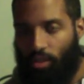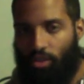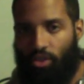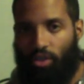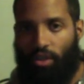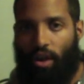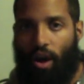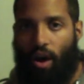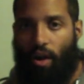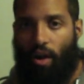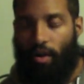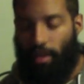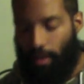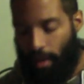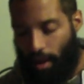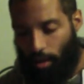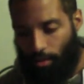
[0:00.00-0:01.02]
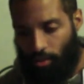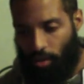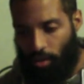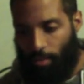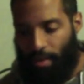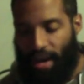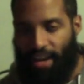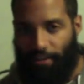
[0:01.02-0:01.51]
to your heart, and it helps
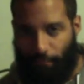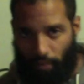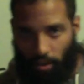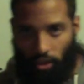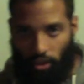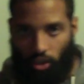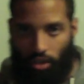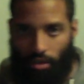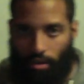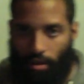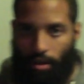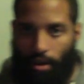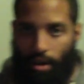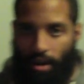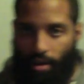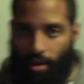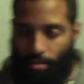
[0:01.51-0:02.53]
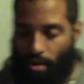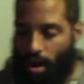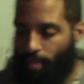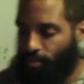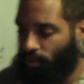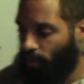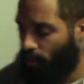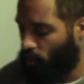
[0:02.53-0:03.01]
your body function
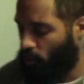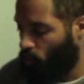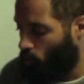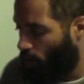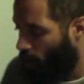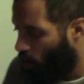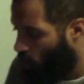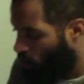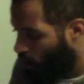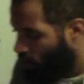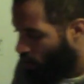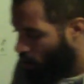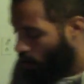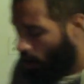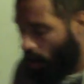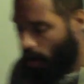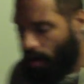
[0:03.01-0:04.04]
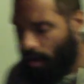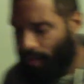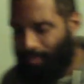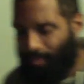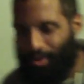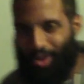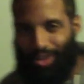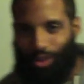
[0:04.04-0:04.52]
properly as well.
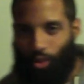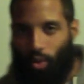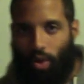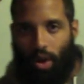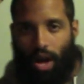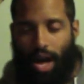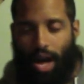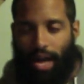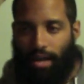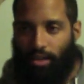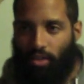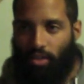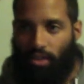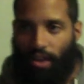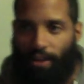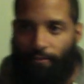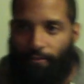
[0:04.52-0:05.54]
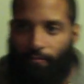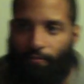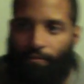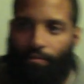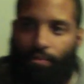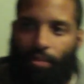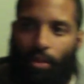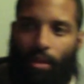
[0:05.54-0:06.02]
Um, you can do all kind of stuff.
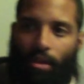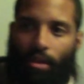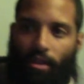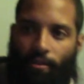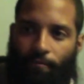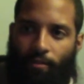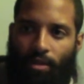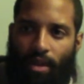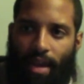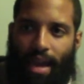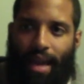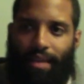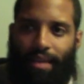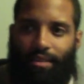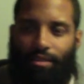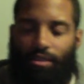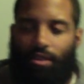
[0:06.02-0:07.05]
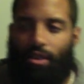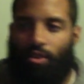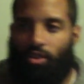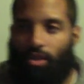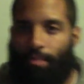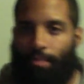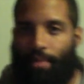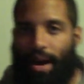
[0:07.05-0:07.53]
If you look at, you know,
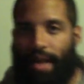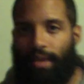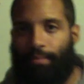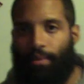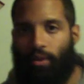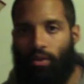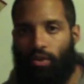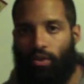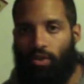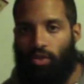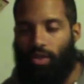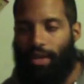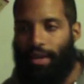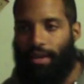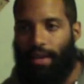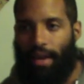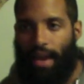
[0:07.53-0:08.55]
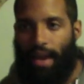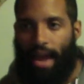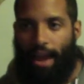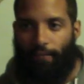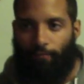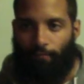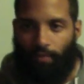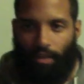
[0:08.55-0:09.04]
some bodybuilders, they, they
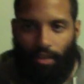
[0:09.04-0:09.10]
have,